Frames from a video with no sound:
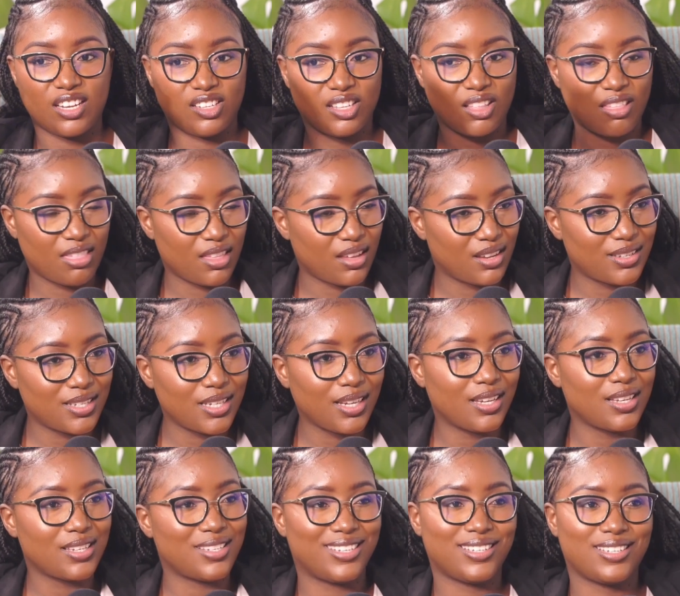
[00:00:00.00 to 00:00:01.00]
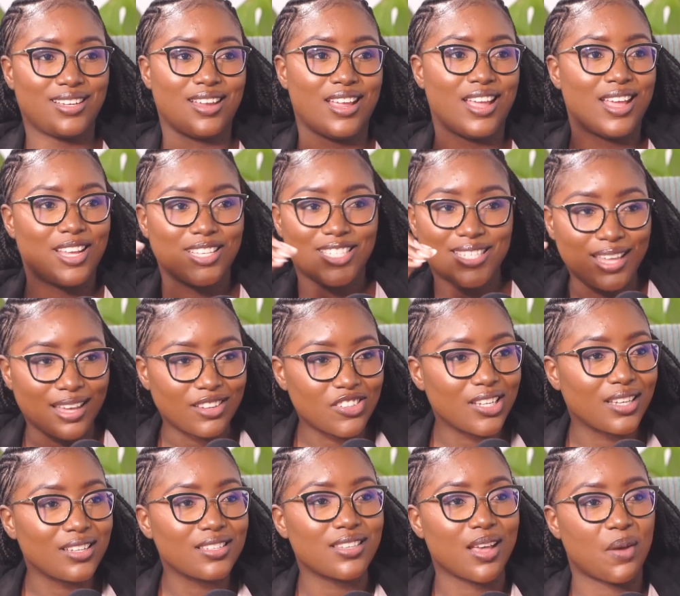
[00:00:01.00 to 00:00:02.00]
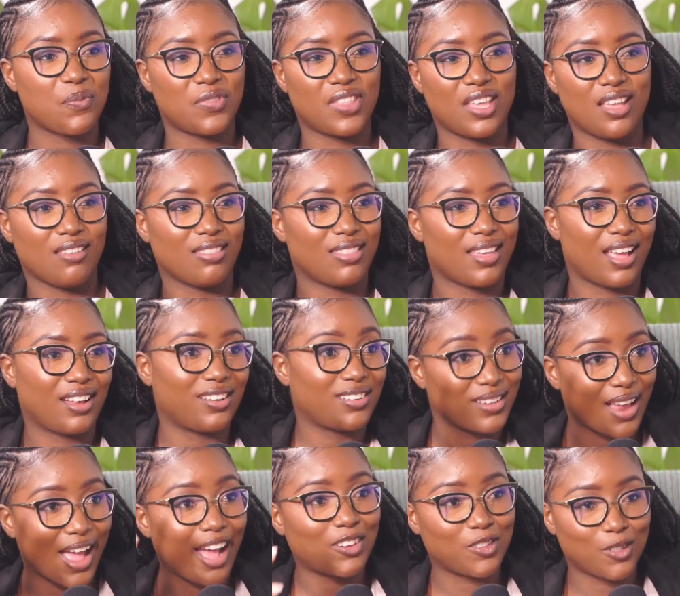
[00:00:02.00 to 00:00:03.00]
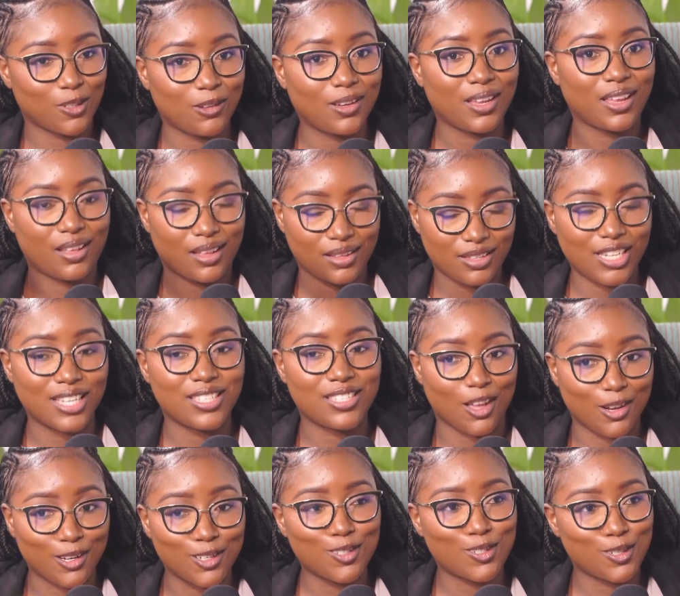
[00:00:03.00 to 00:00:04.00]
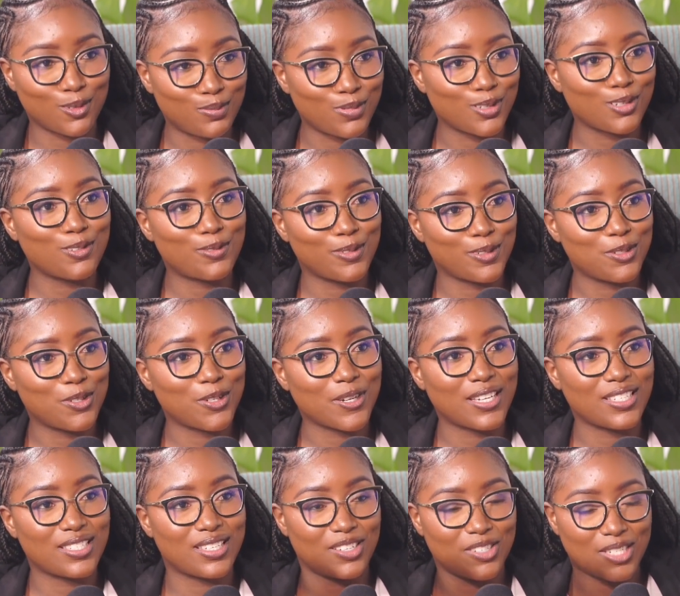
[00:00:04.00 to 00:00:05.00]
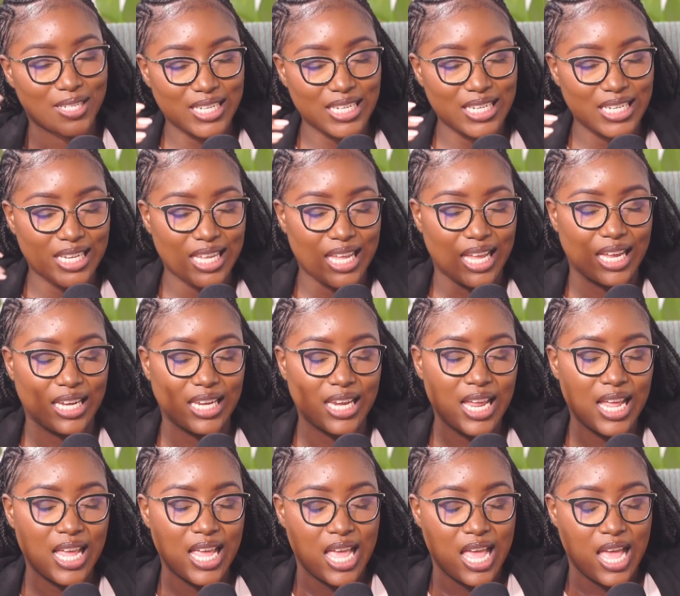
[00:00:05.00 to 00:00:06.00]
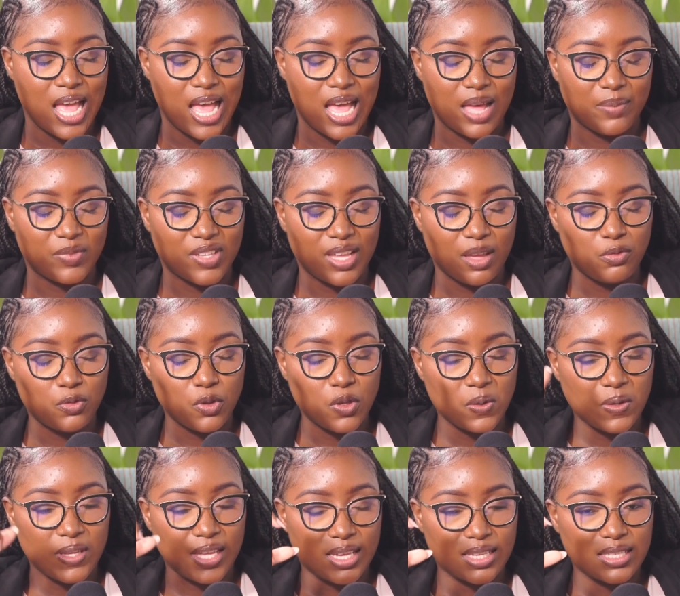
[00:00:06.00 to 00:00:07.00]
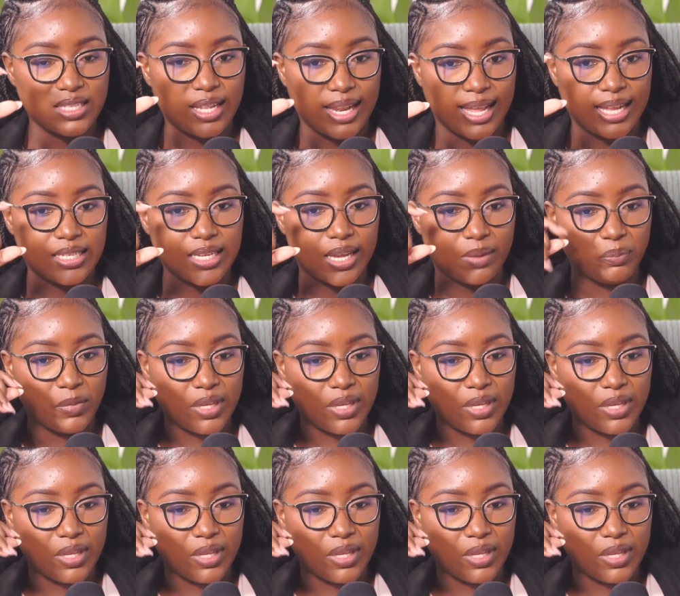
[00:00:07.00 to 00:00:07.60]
at 13 sketching something that actually turns out into a beautiful dress and doing it again a few years later